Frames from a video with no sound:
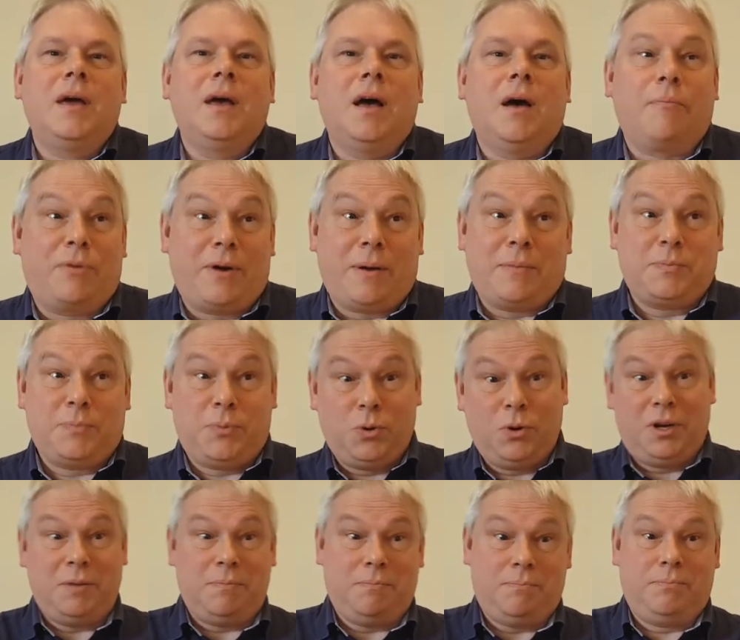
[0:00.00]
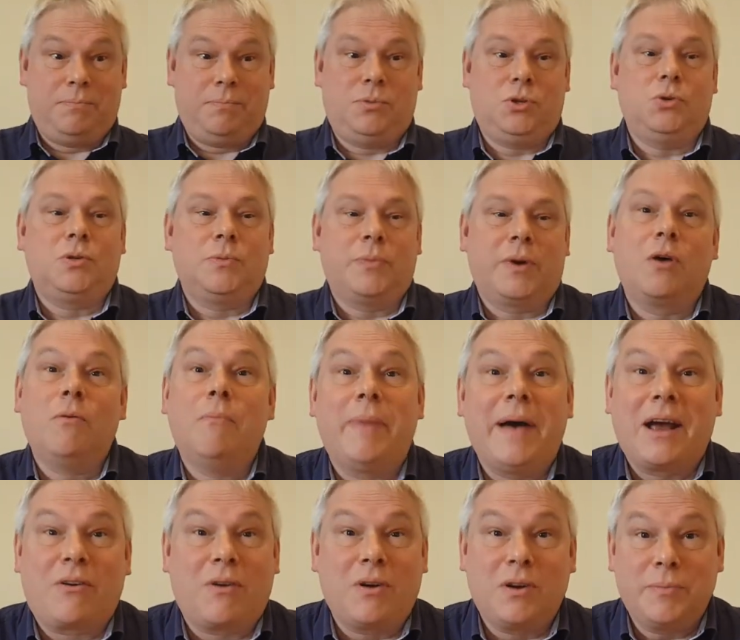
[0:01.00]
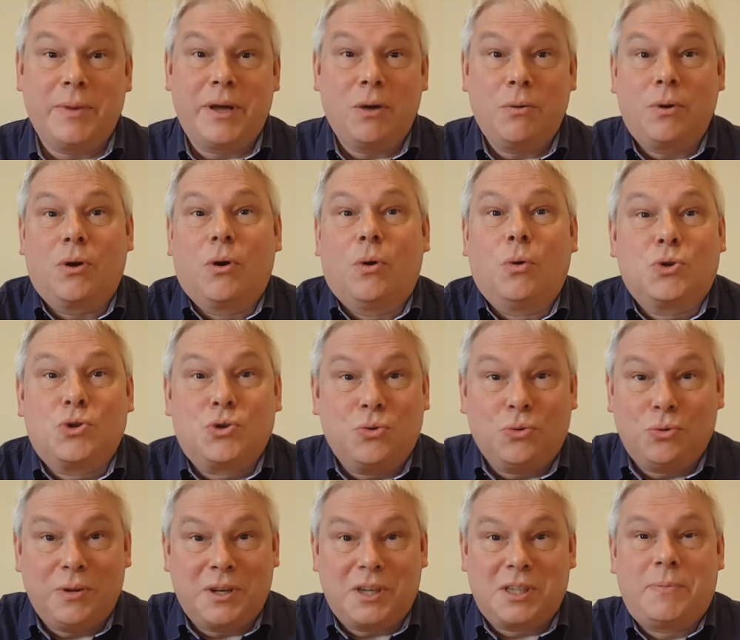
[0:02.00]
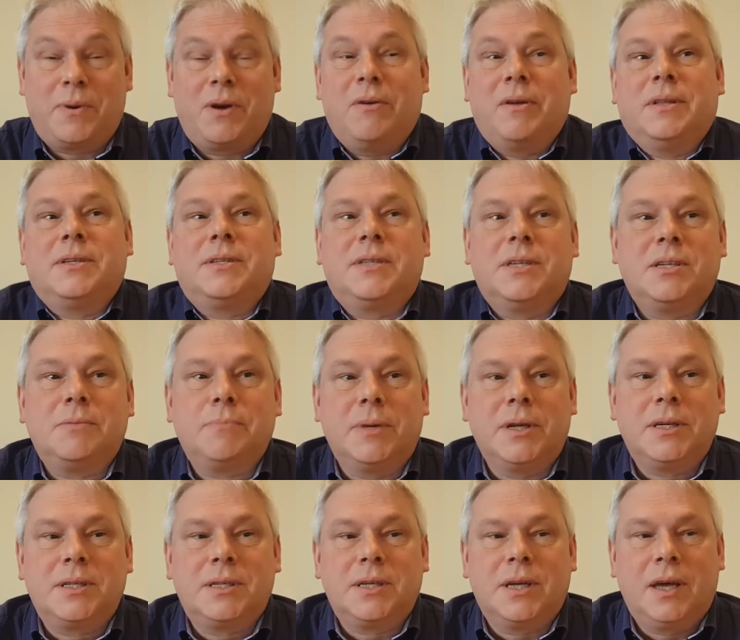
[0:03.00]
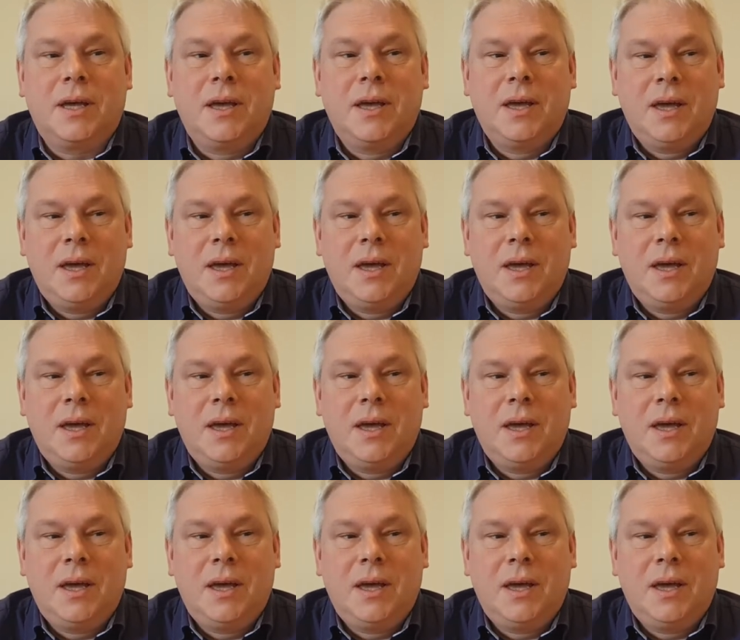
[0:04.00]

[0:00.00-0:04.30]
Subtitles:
are perhaps purely due to my own background and my own cultural experiences, but